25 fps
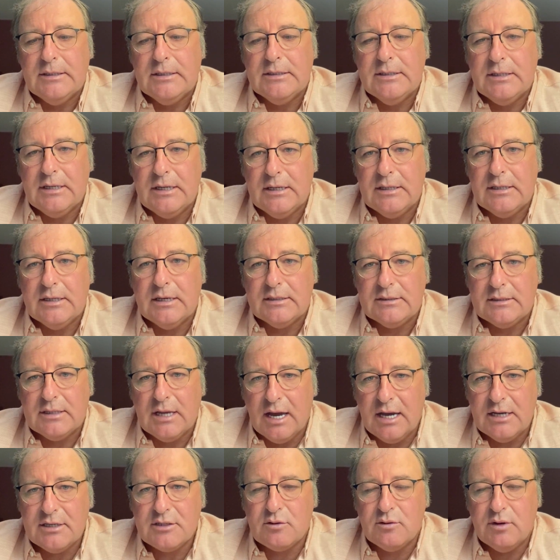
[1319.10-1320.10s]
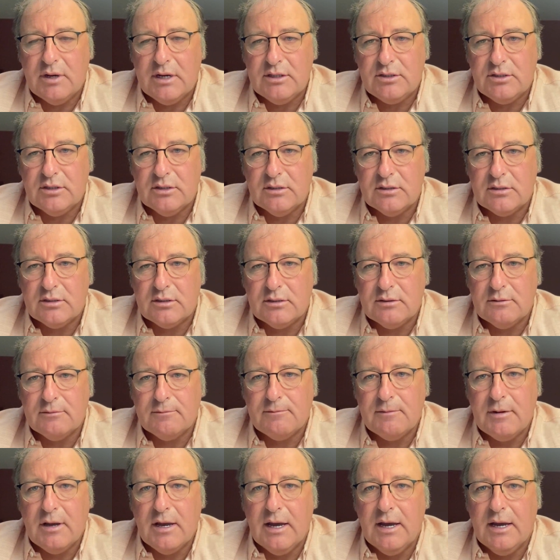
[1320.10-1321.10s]
need to just ask questions
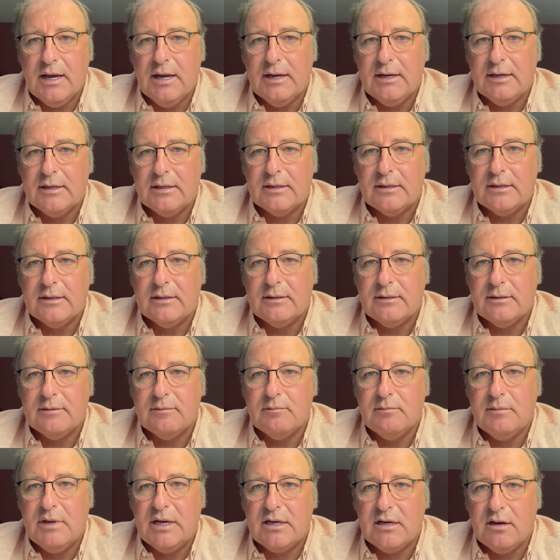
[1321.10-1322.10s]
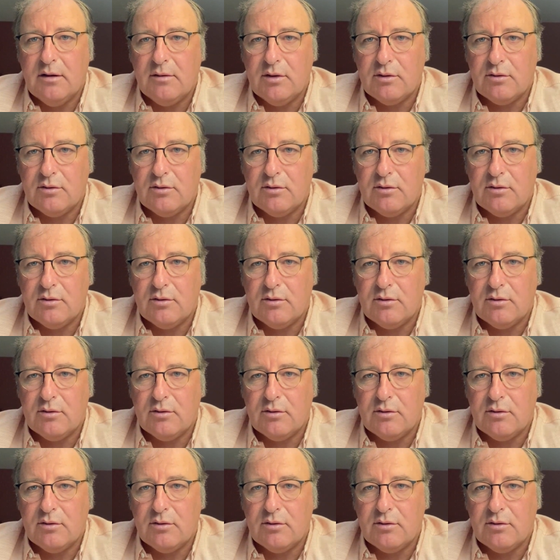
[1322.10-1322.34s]
and make up